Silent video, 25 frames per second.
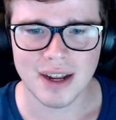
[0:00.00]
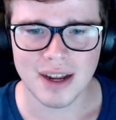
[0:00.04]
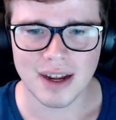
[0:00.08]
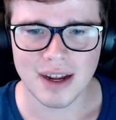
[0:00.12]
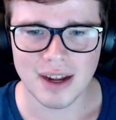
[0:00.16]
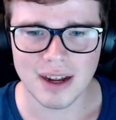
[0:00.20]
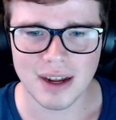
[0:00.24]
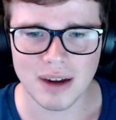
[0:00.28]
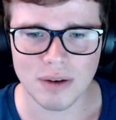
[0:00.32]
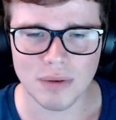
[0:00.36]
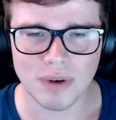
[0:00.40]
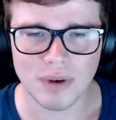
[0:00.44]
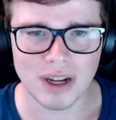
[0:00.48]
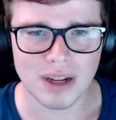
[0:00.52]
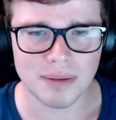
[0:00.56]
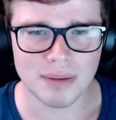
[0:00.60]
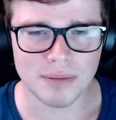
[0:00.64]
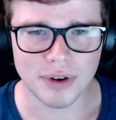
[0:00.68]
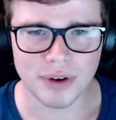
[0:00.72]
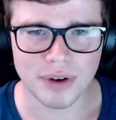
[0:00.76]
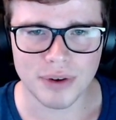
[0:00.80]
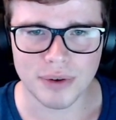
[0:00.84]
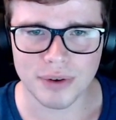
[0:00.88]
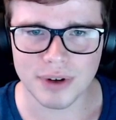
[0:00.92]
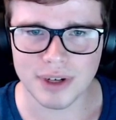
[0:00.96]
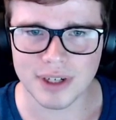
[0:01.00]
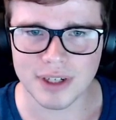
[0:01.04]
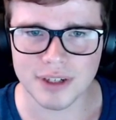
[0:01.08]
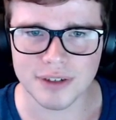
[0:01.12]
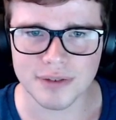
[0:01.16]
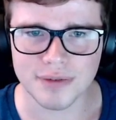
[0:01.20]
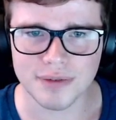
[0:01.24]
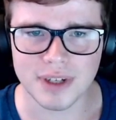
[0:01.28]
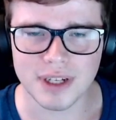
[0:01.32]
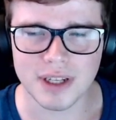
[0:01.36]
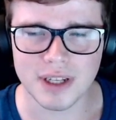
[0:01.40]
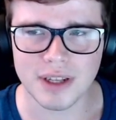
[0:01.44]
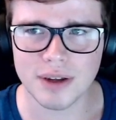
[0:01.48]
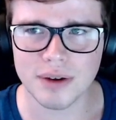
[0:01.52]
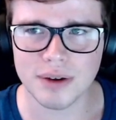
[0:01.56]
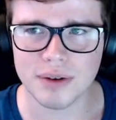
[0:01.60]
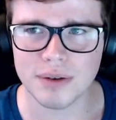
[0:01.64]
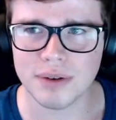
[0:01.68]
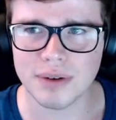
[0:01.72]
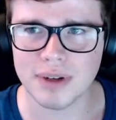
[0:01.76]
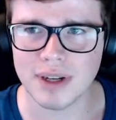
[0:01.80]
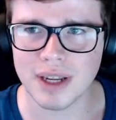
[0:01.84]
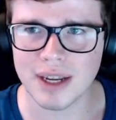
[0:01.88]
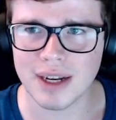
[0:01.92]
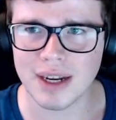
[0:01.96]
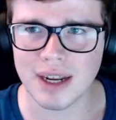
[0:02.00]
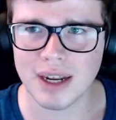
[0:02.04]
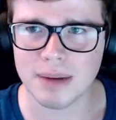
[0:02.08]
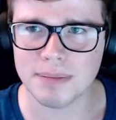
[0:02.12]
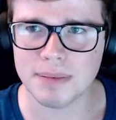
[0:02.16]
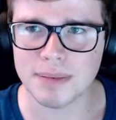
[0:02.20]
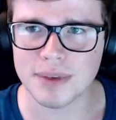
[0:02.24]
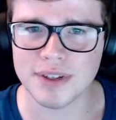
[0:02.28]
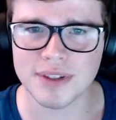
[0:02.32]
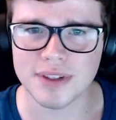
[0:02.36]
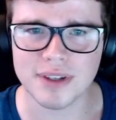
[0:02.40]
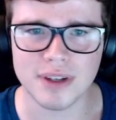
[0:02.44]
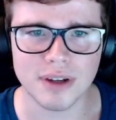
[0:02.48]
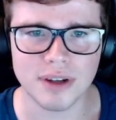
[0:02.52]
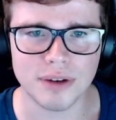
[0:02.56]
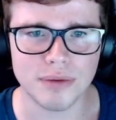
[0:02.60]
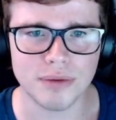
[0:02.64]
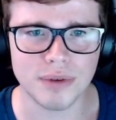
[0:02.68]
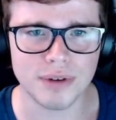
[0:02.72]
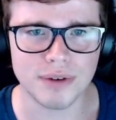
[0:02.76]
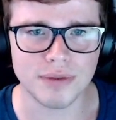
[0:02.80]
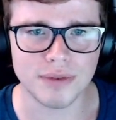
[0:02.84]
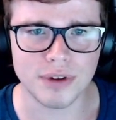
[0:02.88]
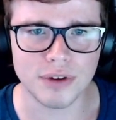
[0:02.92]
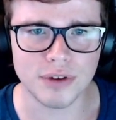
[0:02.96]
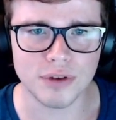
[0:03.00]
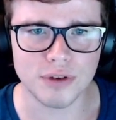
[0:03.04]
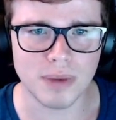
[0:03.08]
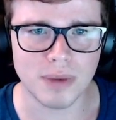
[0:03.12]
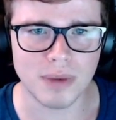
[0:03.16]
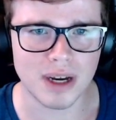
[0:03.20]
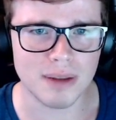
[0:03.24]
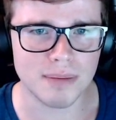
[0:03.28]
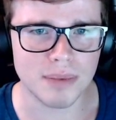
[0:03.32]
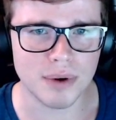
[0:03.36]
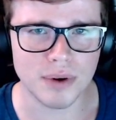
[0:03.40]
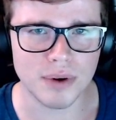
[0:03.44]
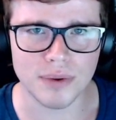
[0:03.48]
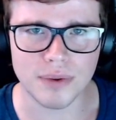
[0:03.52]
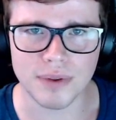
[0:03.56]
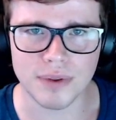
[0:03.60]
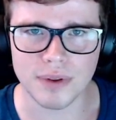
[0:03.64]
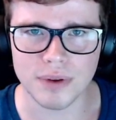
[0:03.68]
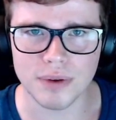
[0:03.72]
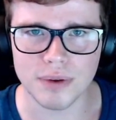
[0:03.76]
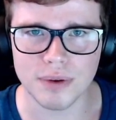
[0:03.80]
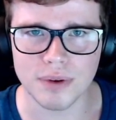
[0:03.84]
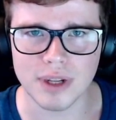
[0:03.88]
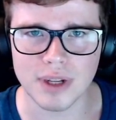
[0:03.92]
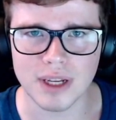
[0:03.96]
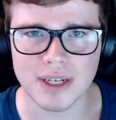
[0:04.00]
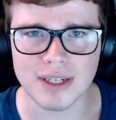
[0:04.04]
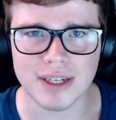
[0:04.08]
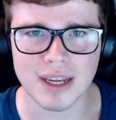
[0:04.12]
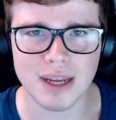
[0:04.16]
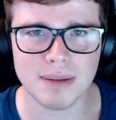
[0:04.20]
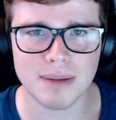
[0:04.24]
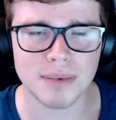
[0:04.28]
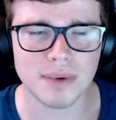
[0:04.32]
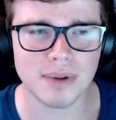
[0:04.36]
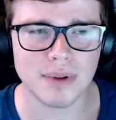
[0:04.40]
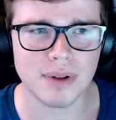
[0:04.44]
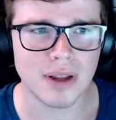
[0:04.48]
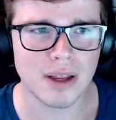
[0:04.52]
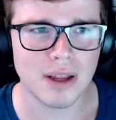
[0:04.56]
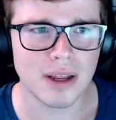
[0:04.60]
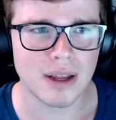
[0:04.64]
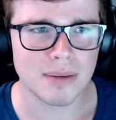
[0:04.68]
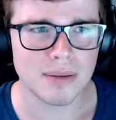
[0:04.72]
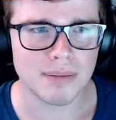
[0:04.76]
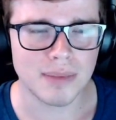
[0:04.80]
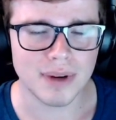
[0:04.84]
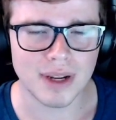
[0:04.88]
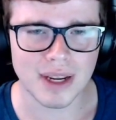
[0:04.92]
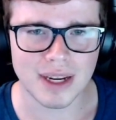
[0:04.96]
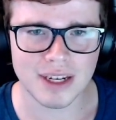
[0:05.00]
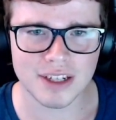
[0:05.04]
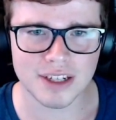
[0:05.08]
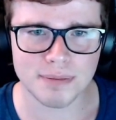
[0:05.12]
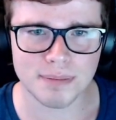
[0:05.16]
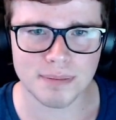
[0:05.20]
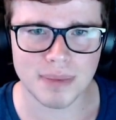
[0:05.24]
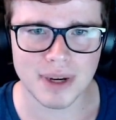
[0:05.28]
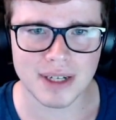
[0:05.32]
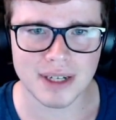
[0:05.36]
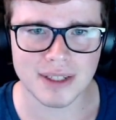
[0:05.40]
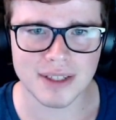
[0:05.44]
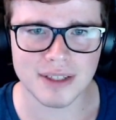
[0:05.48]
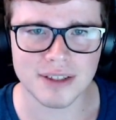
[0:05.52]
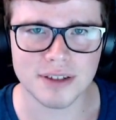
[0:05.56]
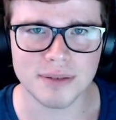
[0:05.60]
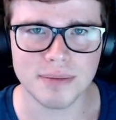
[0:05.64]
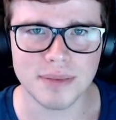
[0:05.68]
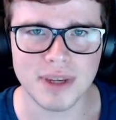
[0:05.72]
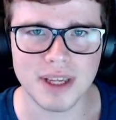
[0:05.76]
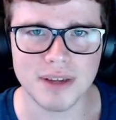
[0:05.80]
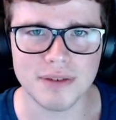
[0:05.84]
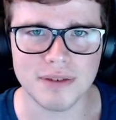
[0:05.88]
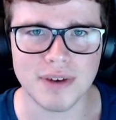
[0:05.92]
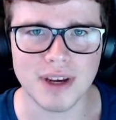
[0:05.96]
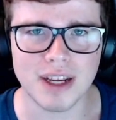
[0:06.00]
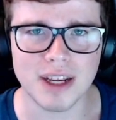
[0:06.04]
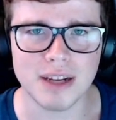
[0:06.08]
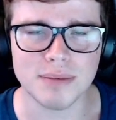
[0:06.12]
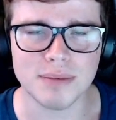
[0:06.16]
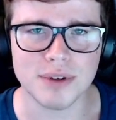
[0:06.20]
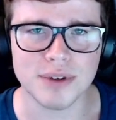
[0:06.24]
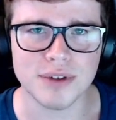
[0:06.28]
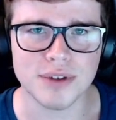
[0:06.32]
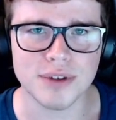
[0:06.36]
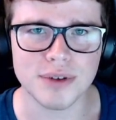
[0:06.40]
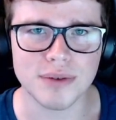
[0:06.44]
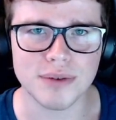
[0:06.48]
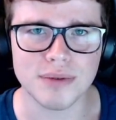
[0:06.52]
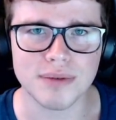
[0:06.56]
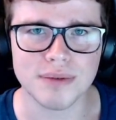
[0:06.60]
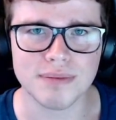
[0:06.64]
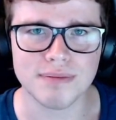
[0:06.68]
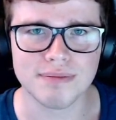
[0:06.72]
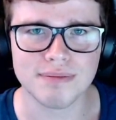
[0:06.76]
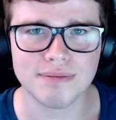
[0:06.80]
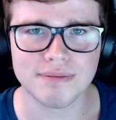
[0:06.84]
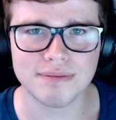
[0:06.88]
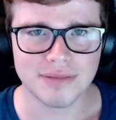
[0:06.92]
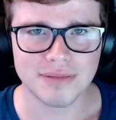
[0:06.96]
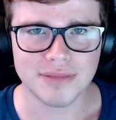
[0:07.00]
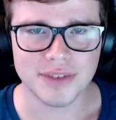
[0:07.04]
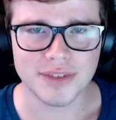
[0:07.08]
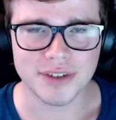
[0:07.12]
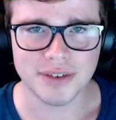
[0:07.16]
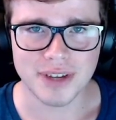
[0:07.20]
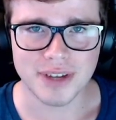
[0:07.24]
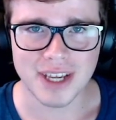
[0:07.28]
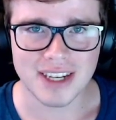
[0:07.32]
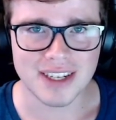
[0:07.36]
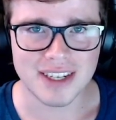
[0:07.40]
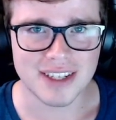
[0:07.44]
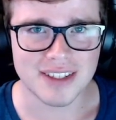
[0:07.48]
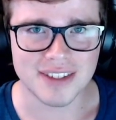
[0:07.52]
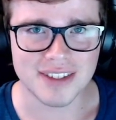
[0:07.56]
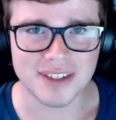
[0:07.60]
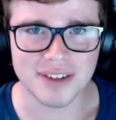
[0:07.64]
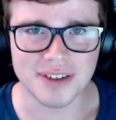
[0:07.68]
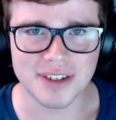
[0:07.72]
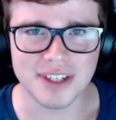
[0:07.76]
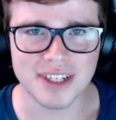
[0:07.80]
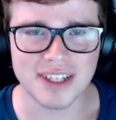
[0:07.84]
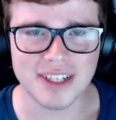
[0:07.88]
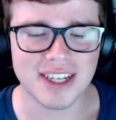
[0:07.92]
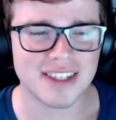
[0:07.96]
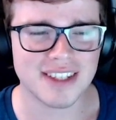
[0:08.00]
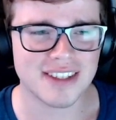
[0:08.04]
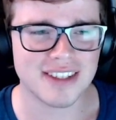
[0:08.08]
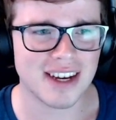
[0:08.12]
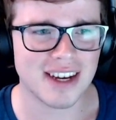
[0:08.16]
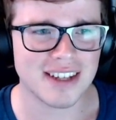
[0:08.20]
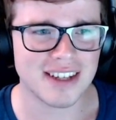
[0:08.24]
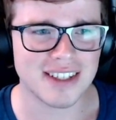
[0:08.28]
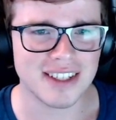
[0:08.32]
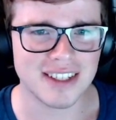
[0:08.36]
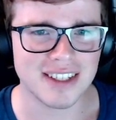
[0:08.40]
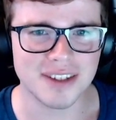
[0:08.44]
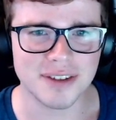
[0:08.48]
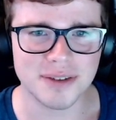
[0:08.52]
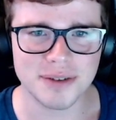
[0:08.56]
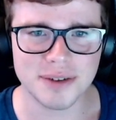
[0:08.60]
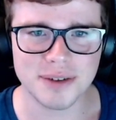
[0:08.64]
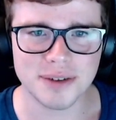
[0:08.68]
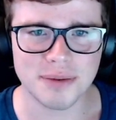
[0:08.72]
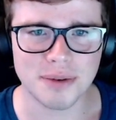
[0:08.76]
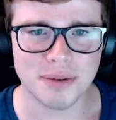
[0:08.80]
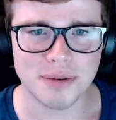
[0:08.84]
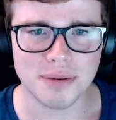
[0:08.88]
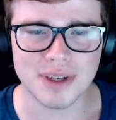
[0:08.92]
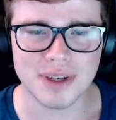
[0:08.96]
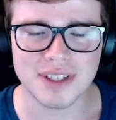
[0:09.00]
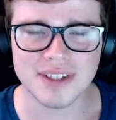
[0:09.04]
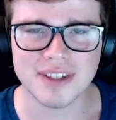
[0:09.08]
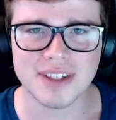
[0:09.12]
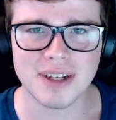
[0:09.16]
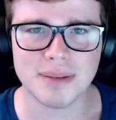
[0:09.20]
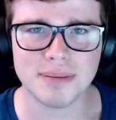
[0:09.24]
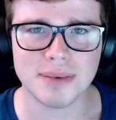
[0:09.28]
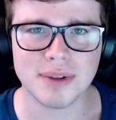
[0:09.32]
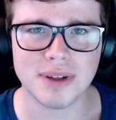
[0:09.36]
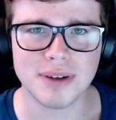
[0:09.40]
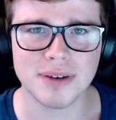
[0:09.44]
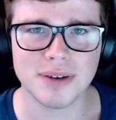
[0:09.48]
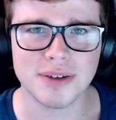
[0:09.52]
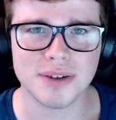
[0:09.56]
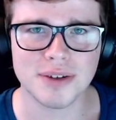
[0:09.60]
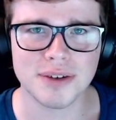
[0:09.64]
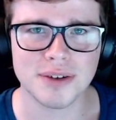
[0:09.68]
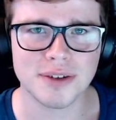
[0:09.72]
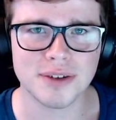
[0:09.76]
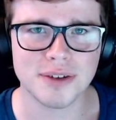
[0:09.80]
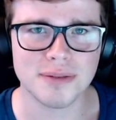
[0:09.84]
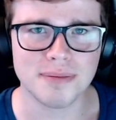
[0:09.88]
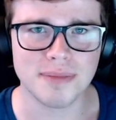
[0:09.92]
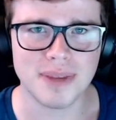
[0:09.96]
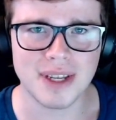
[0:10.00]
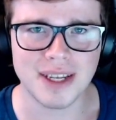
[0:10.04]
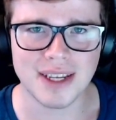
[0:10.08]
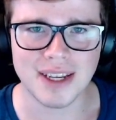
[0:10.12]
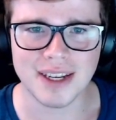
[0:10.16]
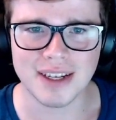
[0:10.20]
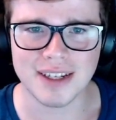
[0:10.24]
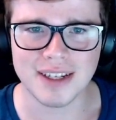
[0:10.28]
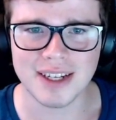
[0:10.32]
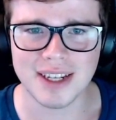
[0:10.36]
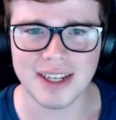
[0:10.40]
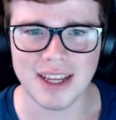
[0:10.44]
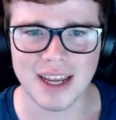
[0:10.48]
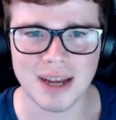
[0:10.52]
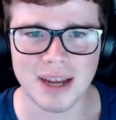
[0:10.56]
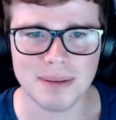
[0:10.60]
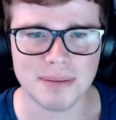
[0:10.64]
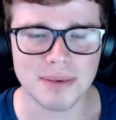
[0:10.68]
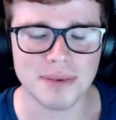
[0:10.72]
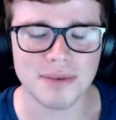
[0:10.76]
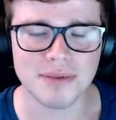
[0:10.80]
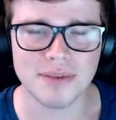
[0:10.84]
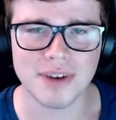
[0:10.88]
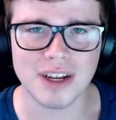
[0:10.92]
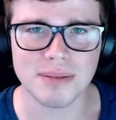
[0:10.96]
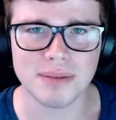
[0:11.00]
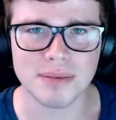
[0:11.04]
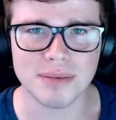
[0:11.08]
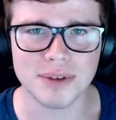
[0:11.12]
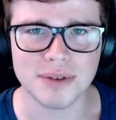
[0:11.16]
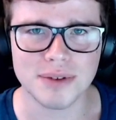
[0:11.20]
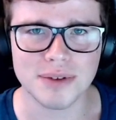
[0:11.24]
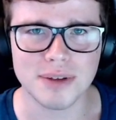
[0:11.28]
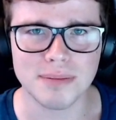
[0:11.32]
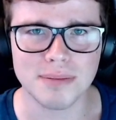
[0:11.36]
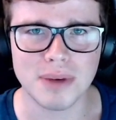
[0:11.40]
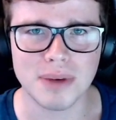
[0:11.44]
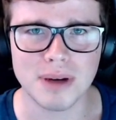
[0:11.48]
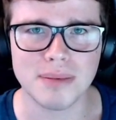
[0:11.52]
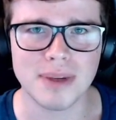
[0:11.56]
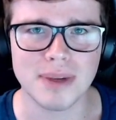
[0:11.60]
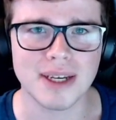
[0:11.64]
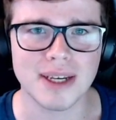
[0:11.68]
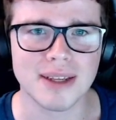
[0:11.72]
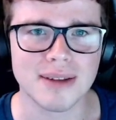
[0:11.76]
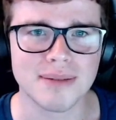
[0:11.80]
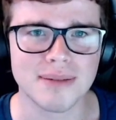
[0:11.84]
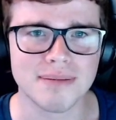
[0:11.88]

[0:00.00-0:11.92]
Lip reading: While I'm recording this video, that app is still in review by both Google and Apple, but I expect it to be available soon. So yeah, that's good and exciting news. We're one step closer to making the app available to the public.